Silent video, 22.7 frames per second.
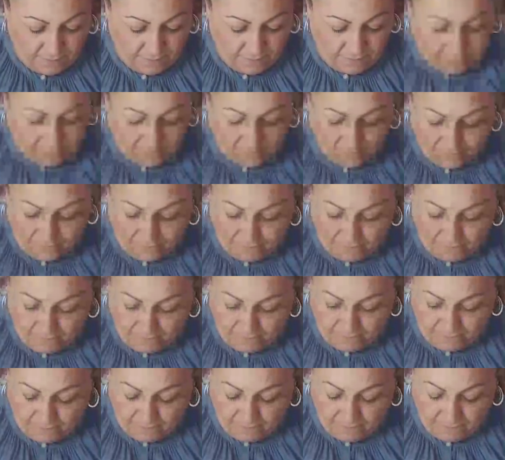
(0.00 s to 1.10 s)
Mm-hmm.
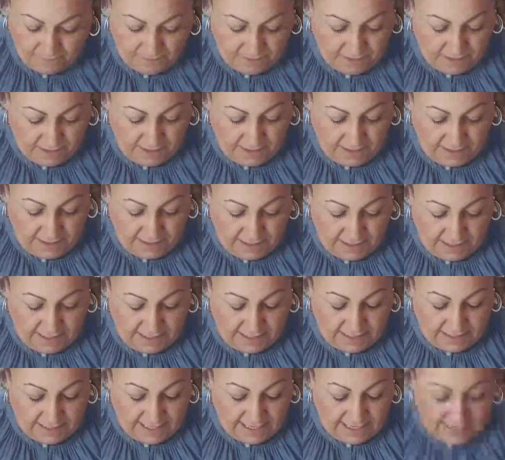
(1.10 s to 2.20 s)

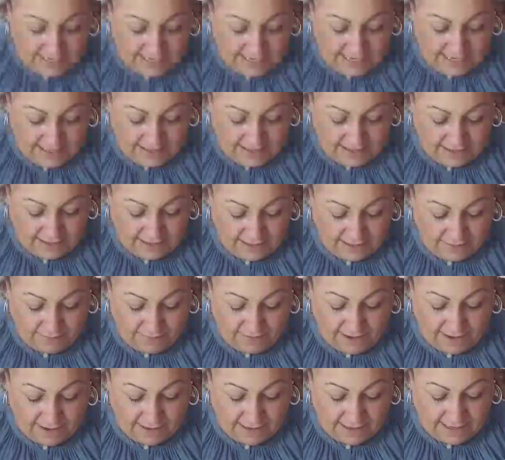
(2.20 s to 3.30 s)
The length, the
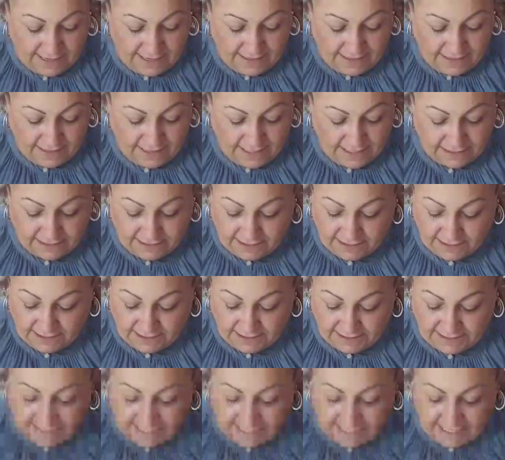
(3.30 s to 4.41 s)
body length is
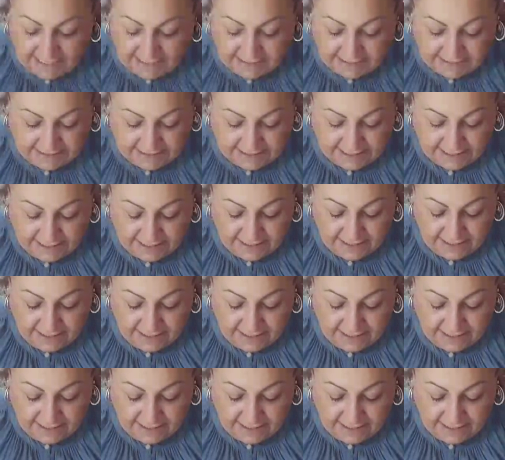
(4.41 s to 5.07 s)
6.